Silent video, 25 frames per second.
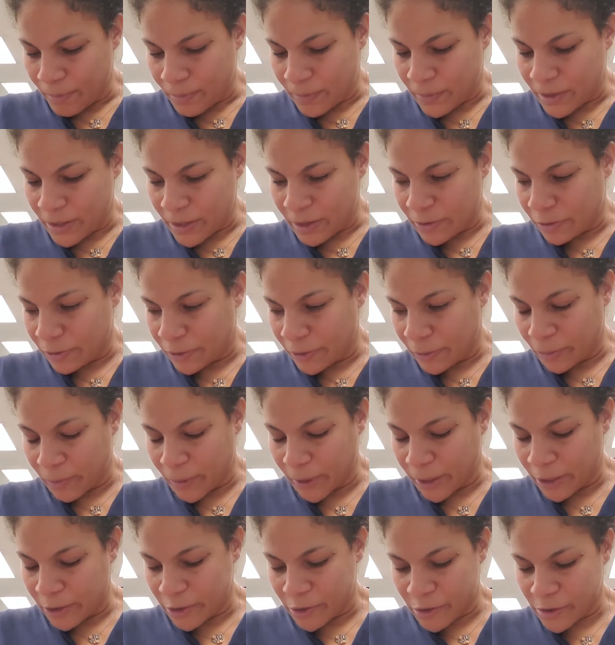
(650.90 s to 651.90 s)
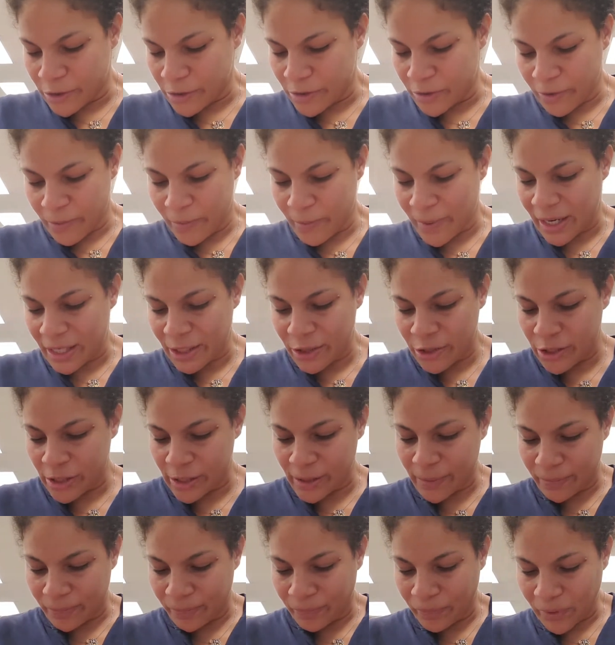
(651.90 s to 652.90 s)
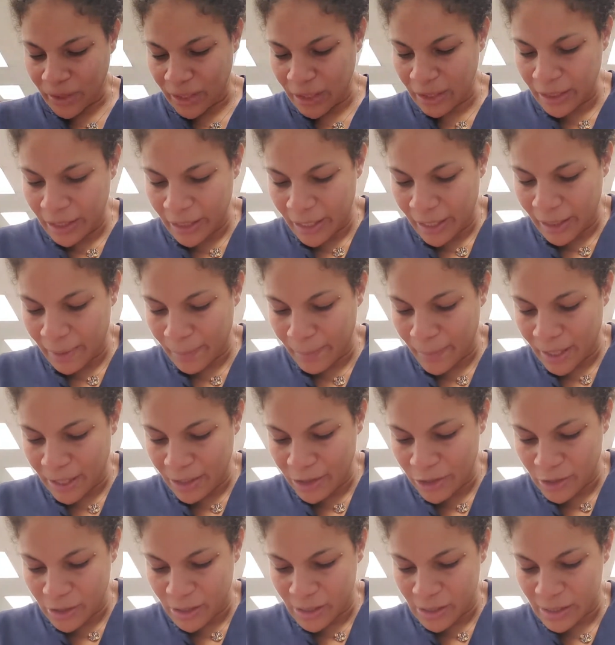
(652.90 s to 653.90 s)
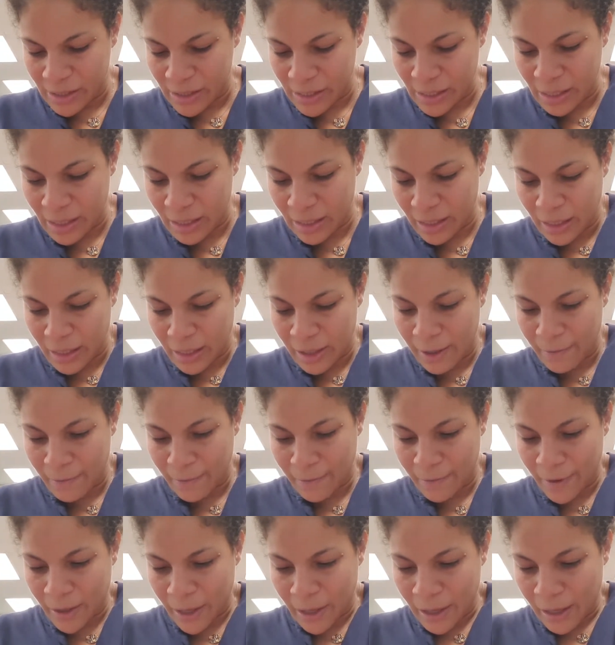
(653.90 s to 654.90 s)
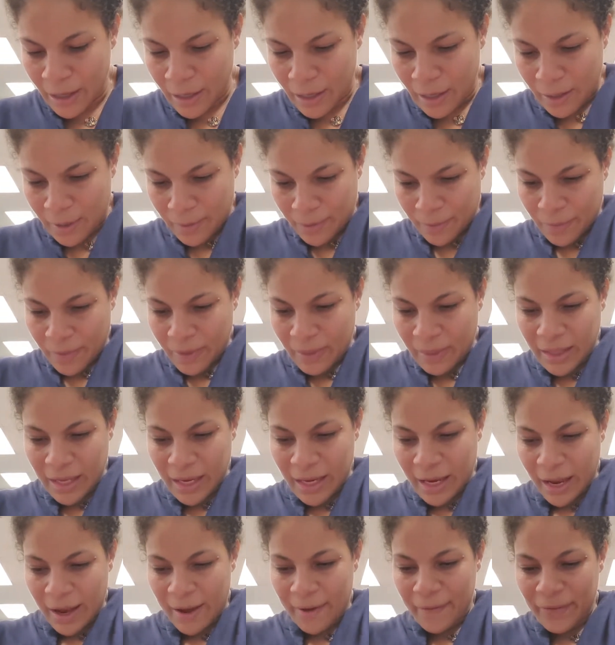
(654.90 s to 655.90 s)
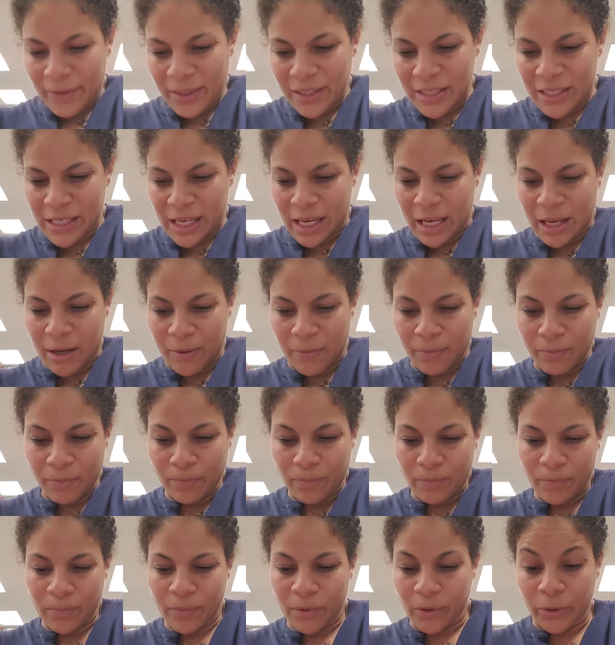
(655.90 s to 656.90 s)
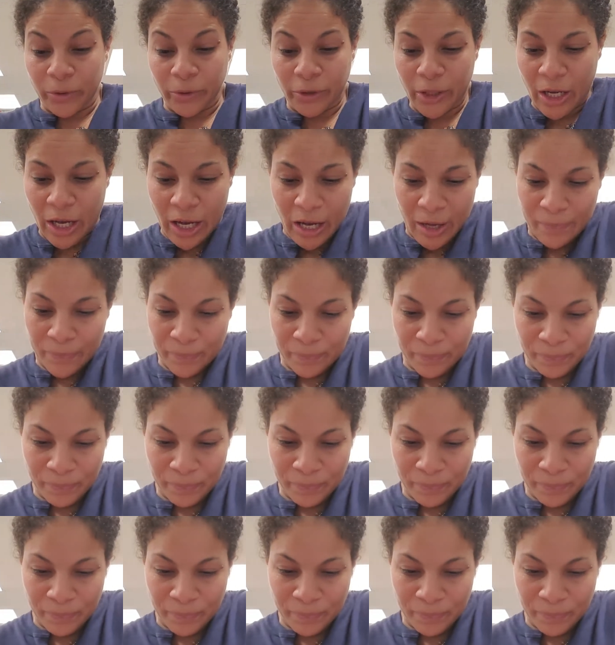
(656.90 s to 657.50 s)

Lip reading: different pictures for matching, and they got to match to see if they have the same or not.